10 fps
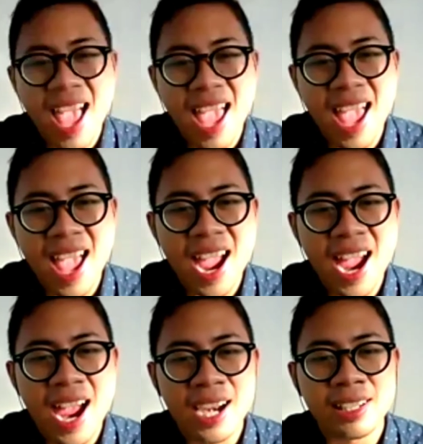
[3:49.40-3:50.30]

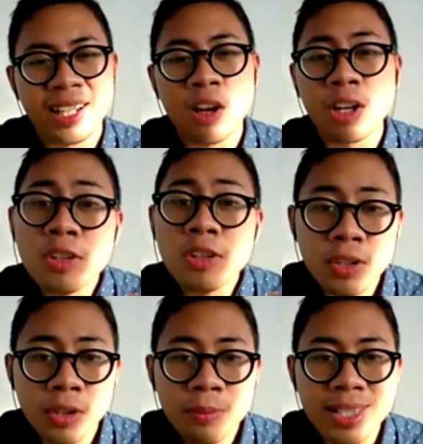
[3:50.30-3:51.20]
And
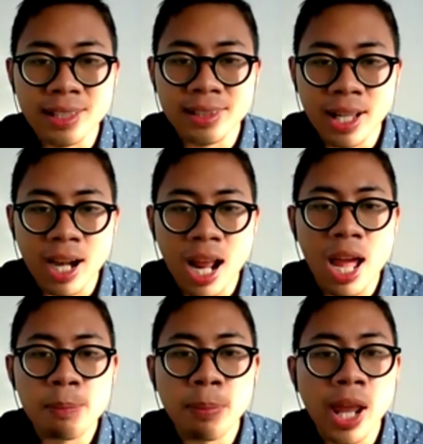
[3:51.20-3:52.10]
also, besides that, I
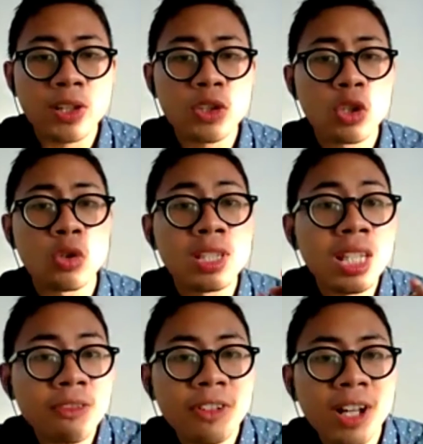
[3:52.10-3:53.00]
plan to
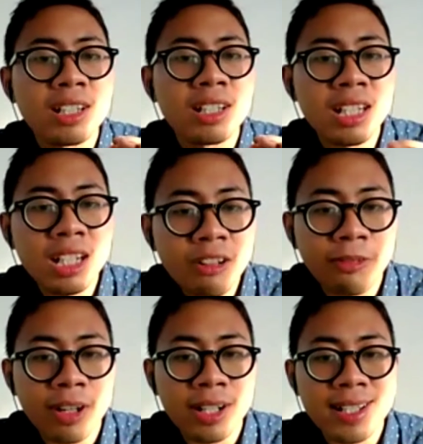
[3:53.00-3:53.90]
give a
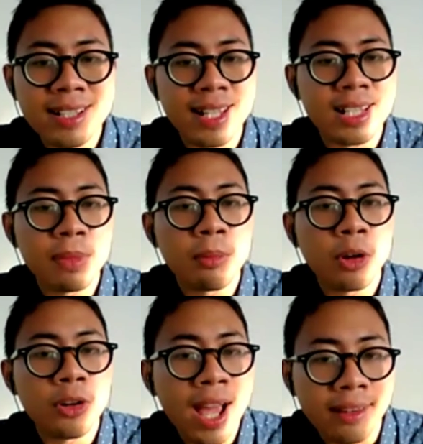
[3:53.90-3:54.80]
different assessment
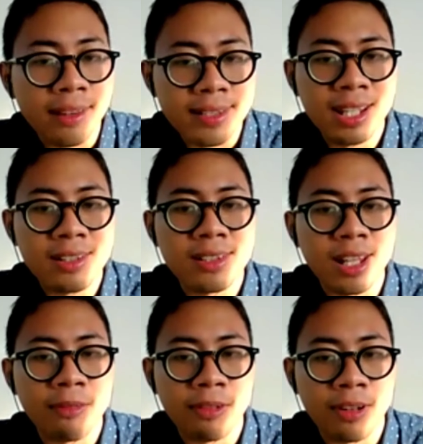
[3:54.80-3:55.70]
models in
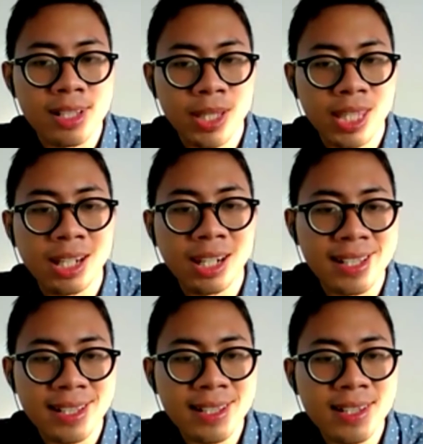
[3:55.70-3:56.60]
several speaking
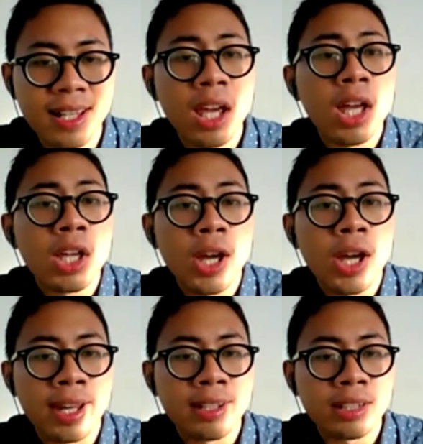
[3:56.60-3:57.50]
classes
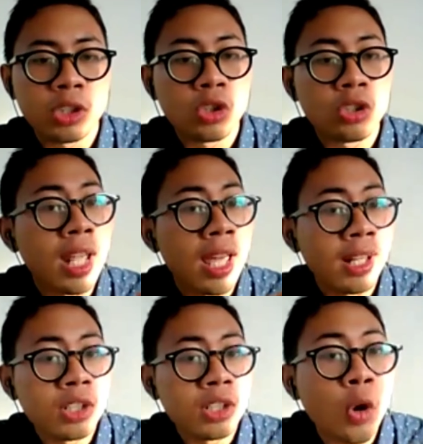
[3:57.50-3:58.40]
and then
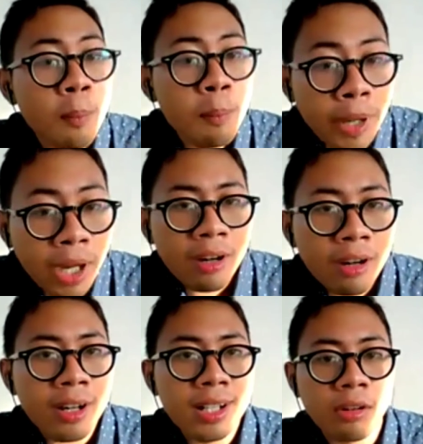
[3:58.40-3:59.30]
compare
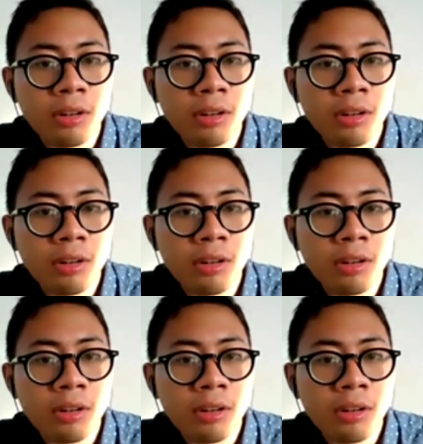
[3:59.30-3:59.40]
the